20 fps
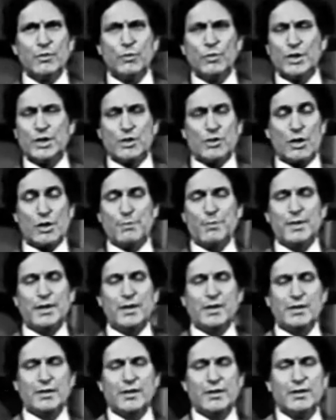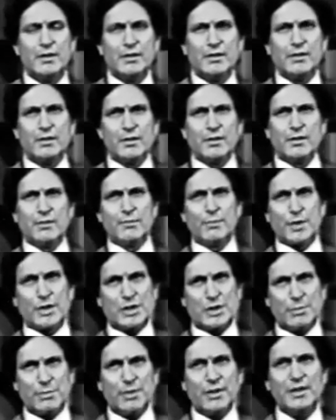Would it not be
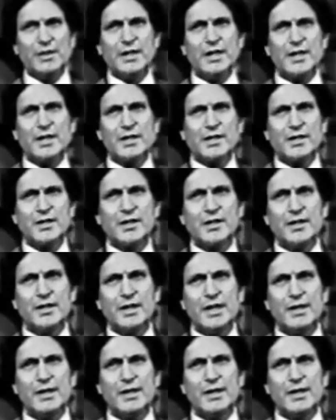possible that